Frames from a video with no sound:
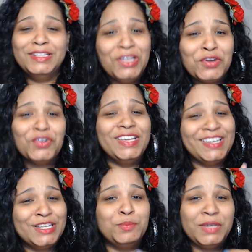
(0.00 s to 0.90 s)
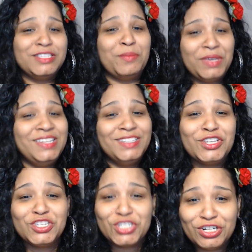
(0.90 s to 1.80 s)
Literally, it's because I'm eating
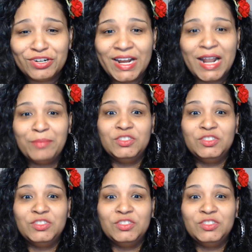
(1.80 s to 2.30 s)
less sugar and I'm